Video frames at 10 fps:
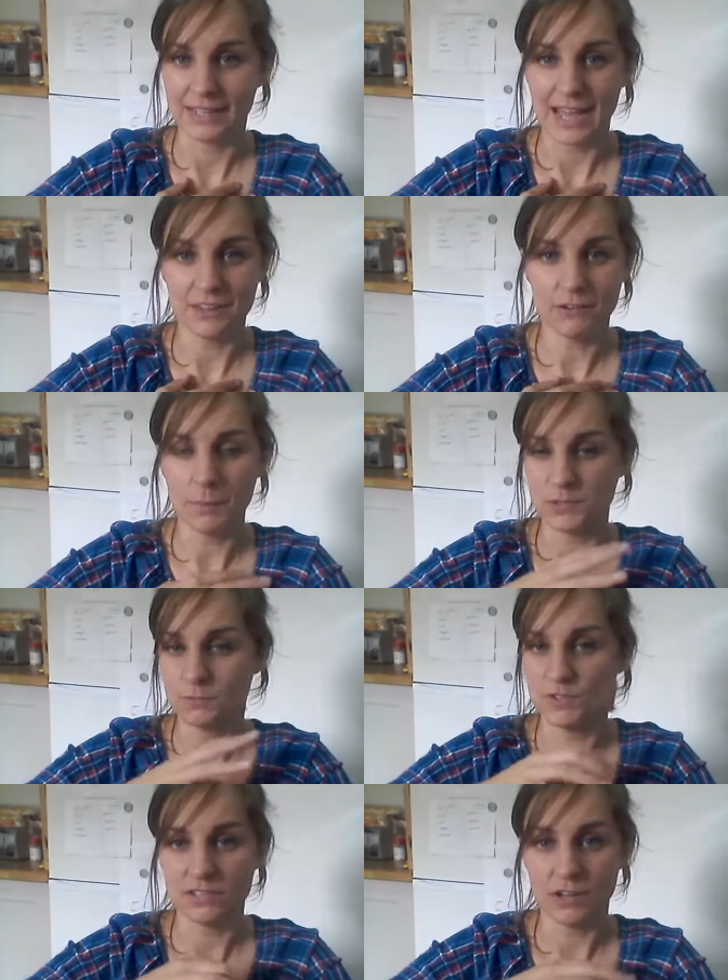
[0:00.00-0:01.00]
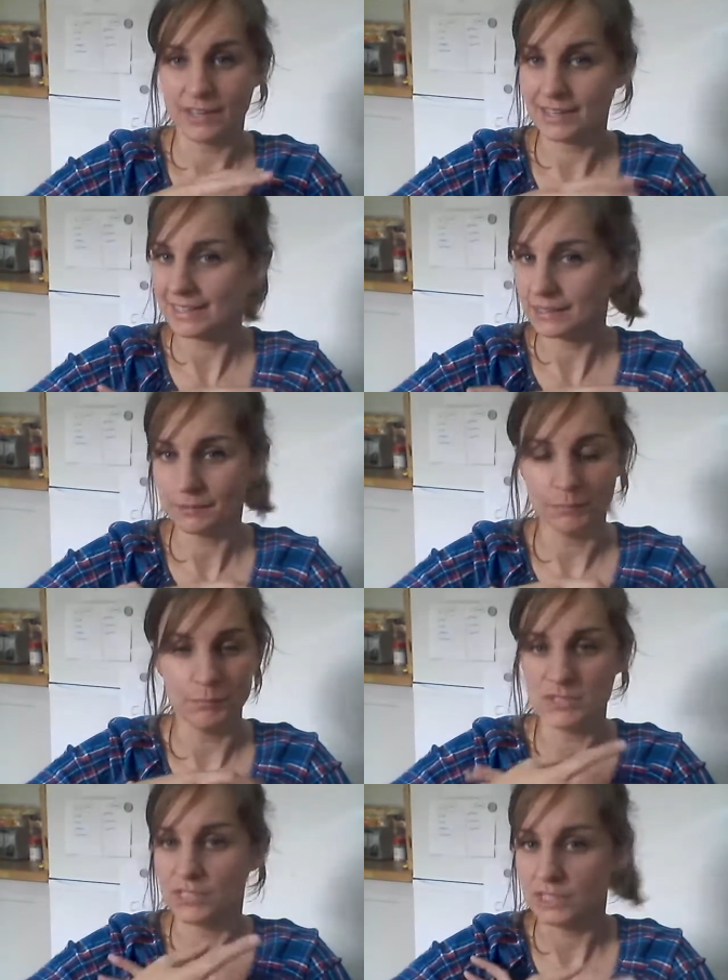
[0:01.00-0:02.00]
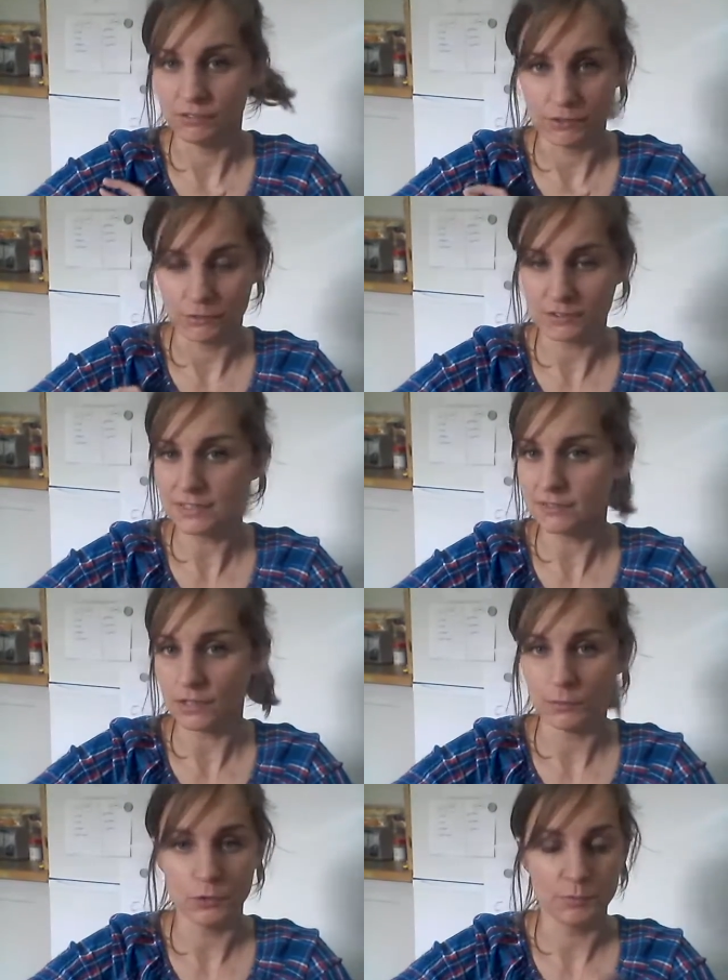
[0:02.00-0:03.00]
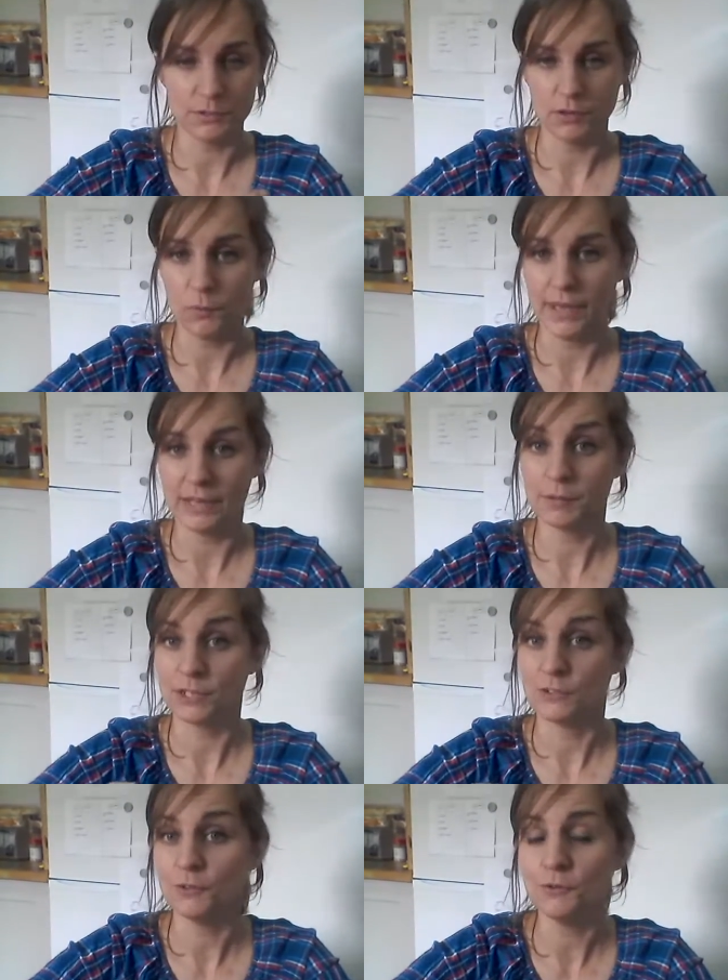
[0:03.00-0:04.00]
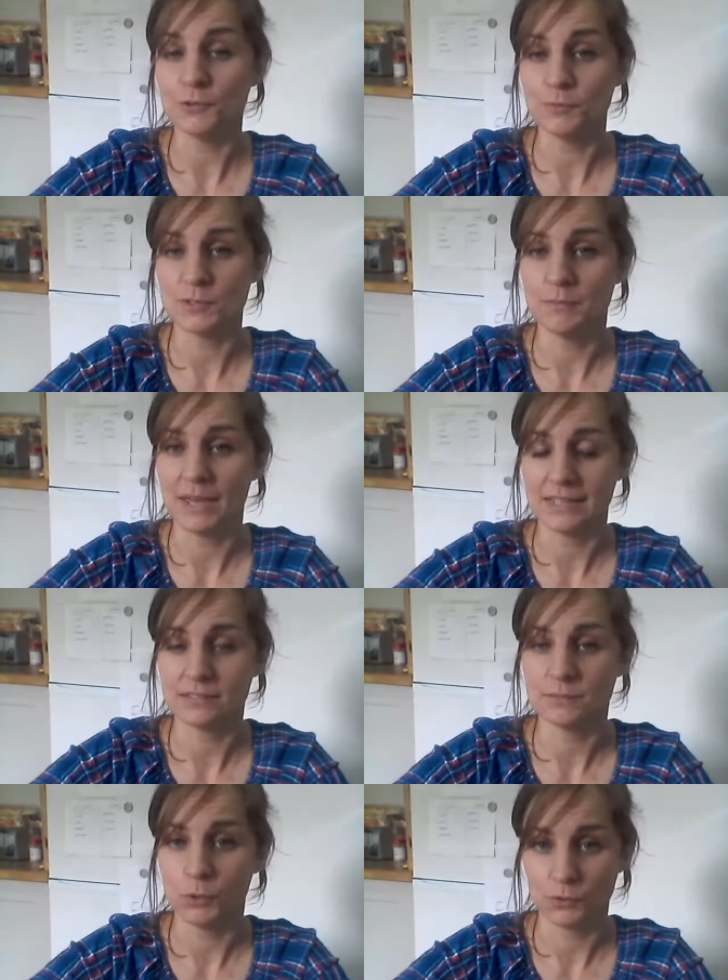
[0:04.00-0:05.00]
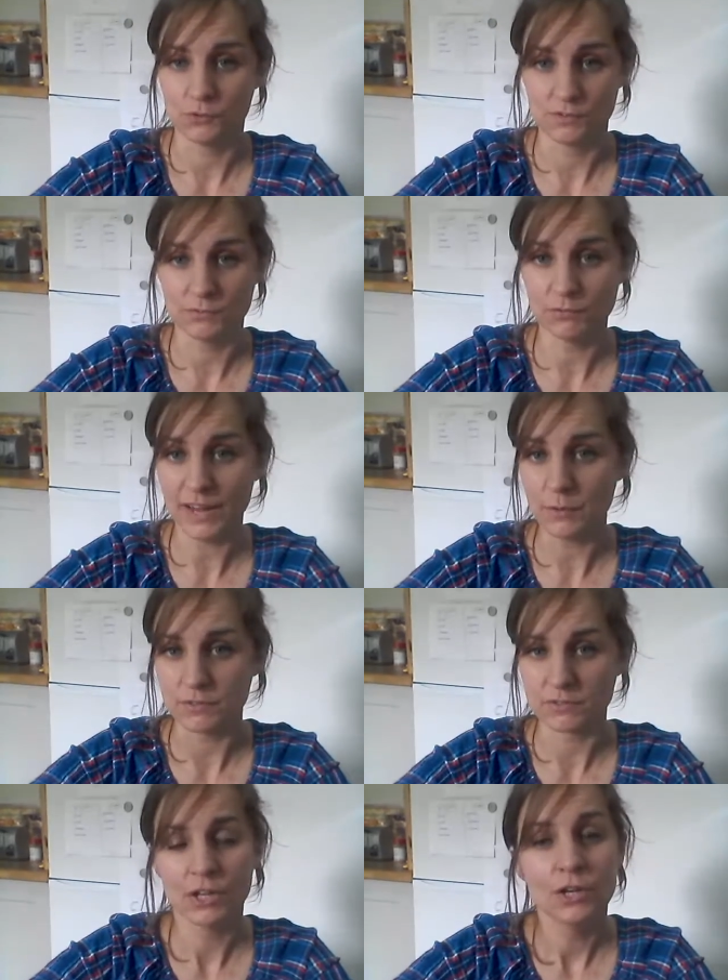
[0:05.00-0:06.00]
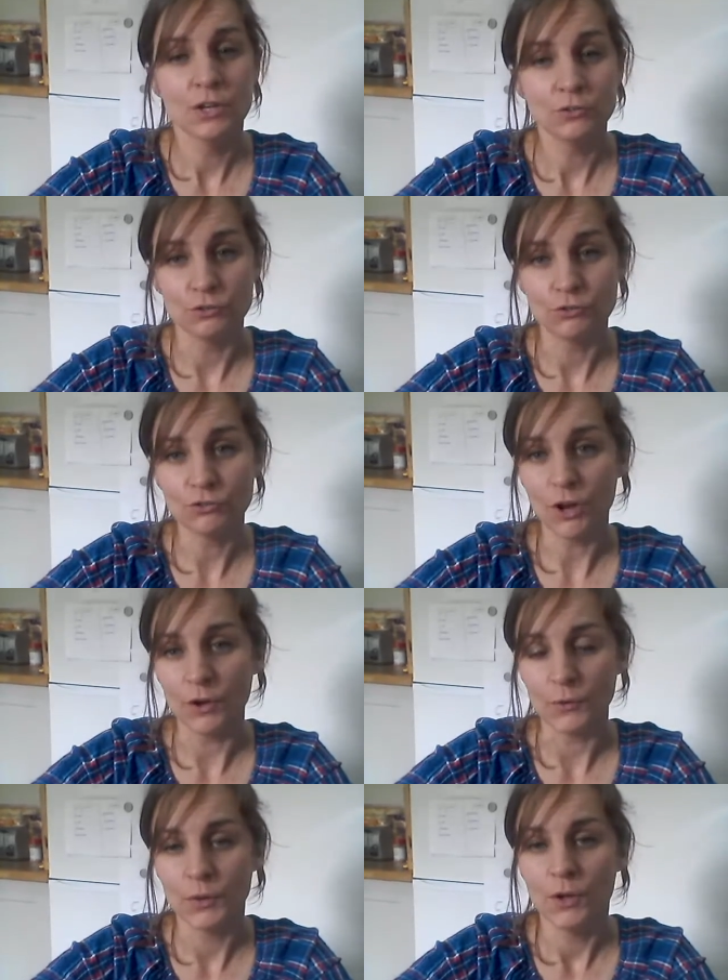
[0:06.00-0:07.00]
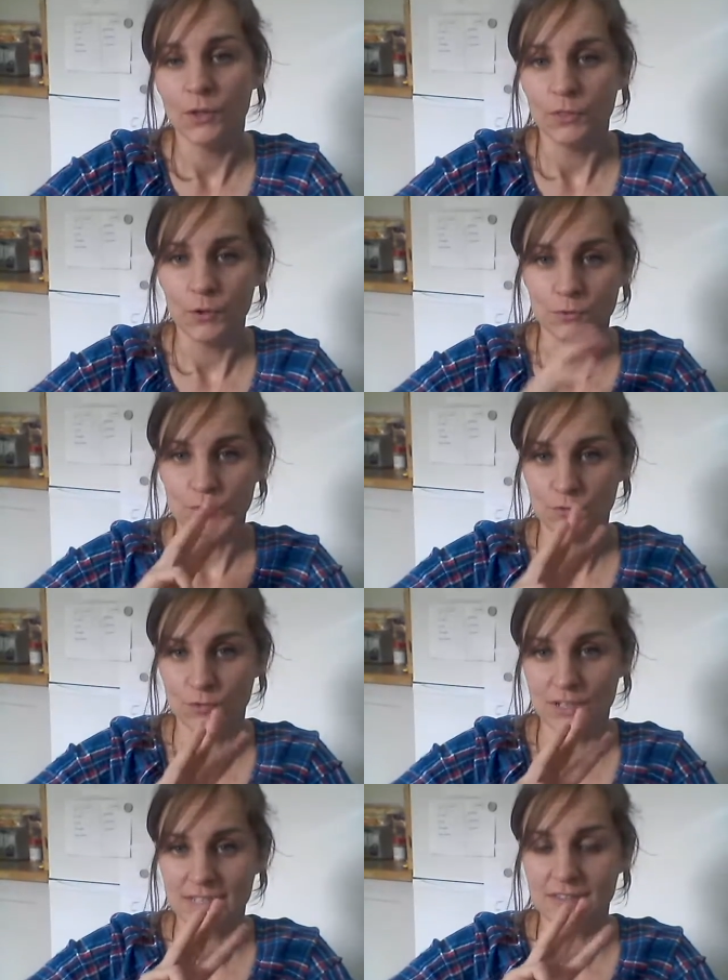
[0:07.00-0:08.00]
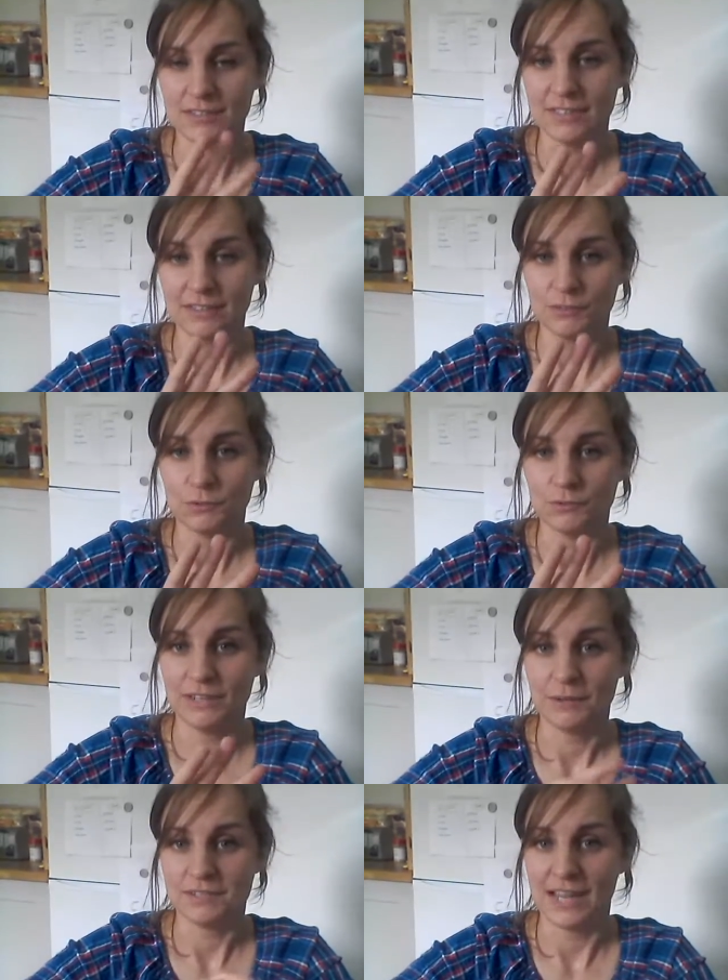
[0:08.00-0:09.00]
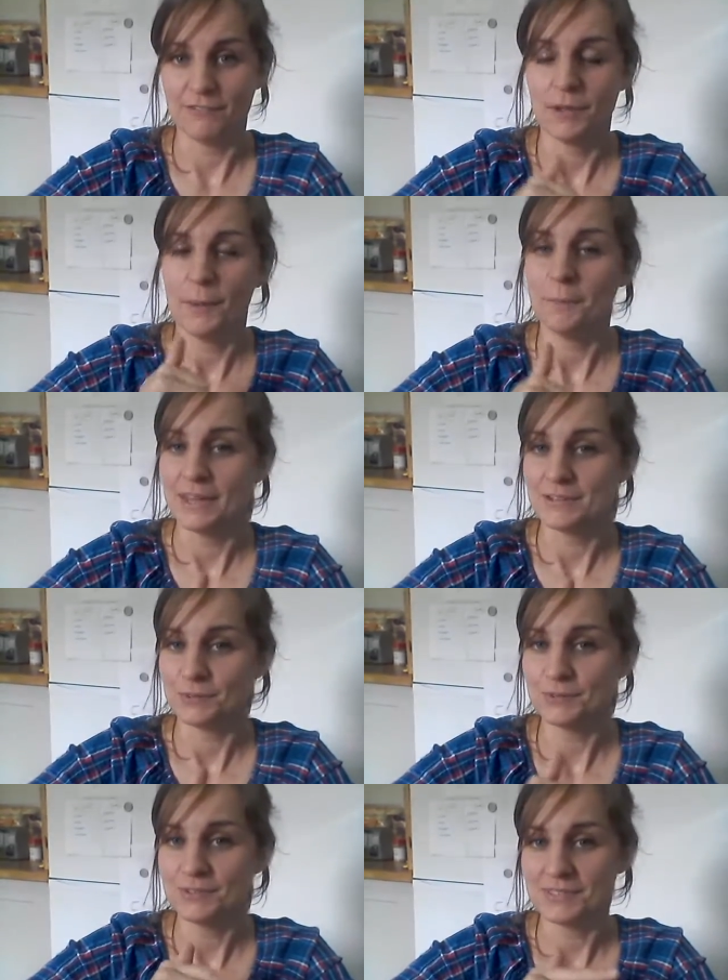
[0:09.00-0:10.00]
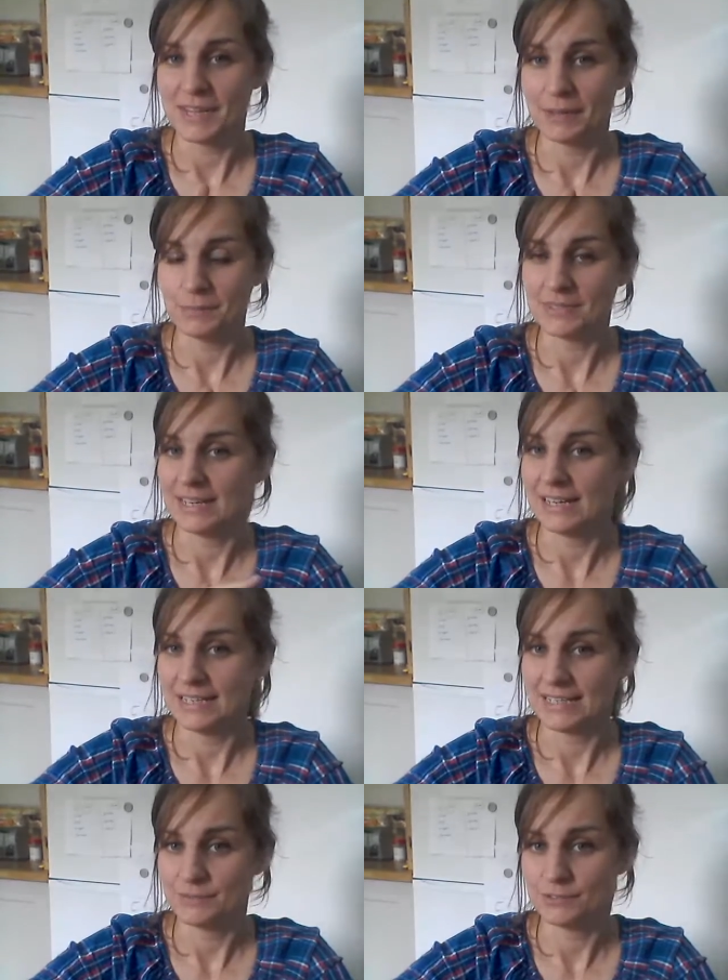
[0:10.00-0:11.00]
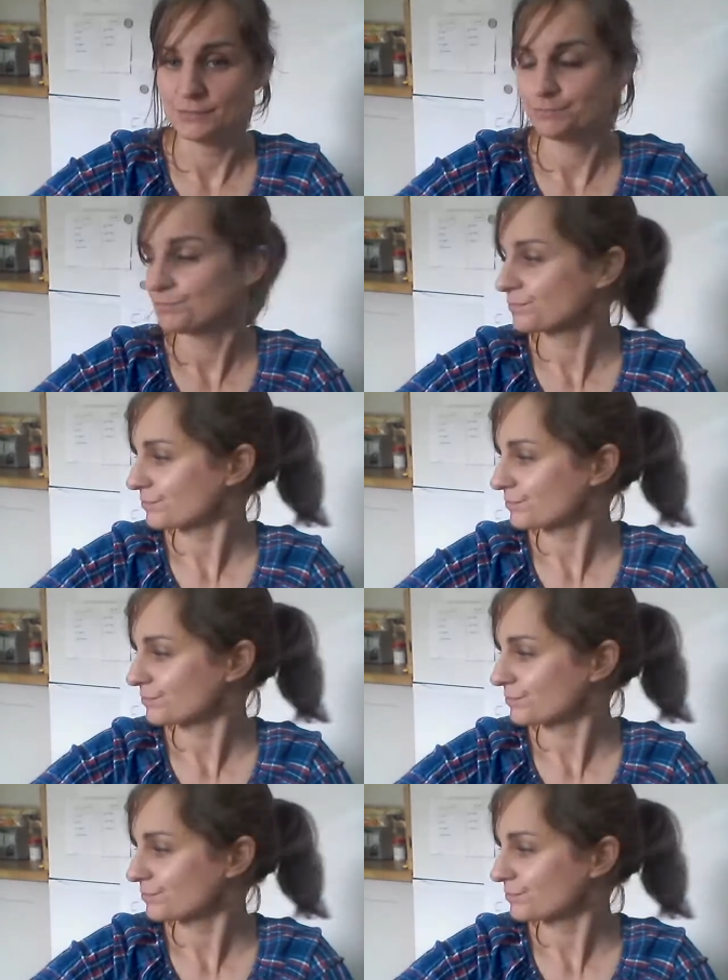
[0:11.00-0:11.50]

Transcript: going to gather up some recycling materials, things that I would normally throw away, and I'm going to use them to make some models of some flowers to show those three things all flowers have petals, stems, and leaves.